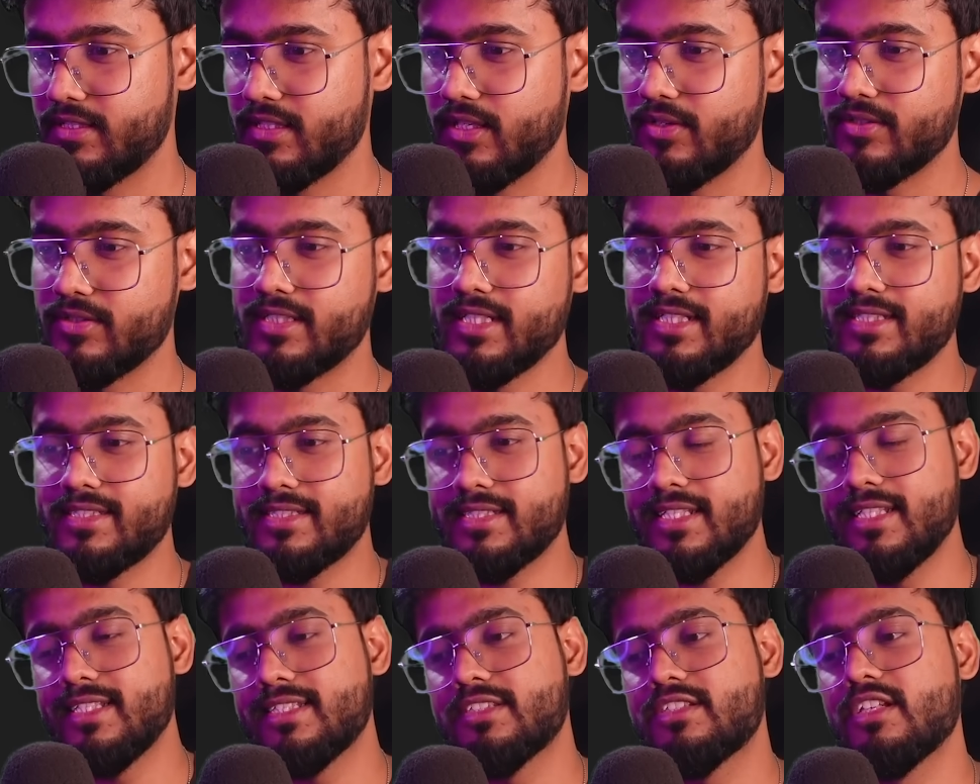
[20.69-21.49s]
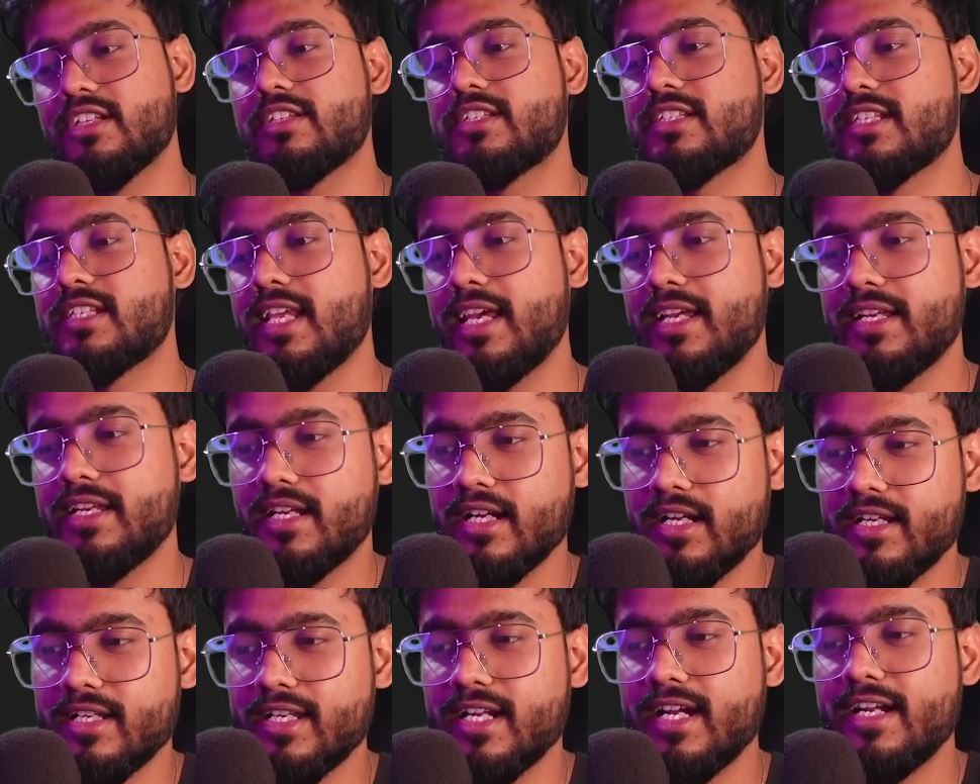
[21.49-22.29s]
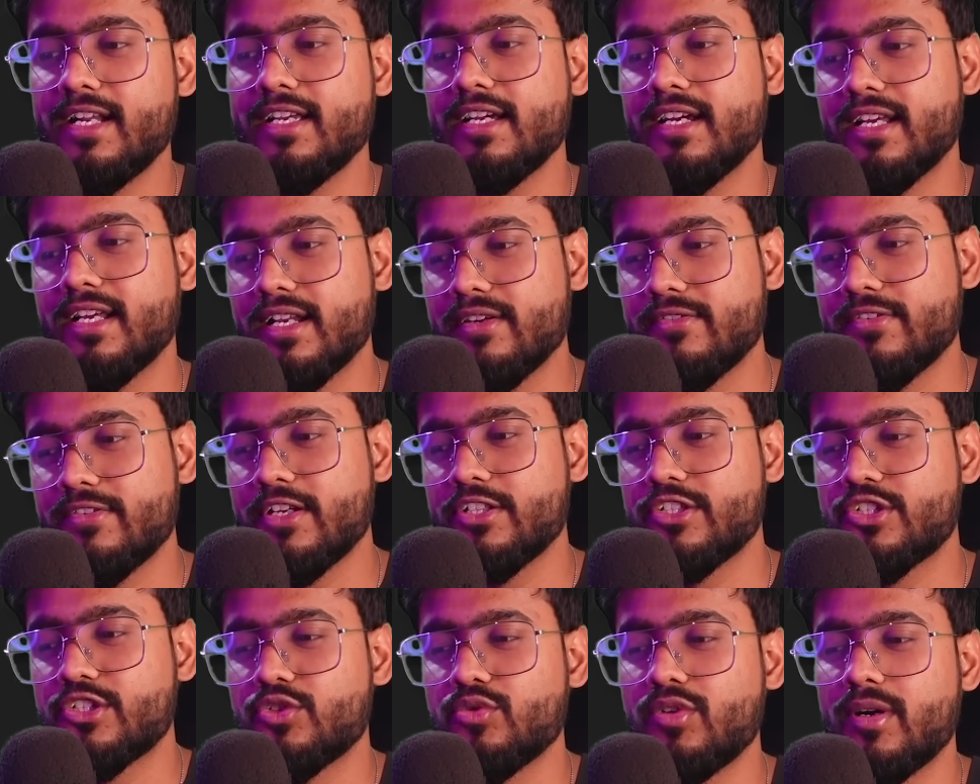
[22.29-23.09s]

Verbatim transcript: Now this is just like getting a reference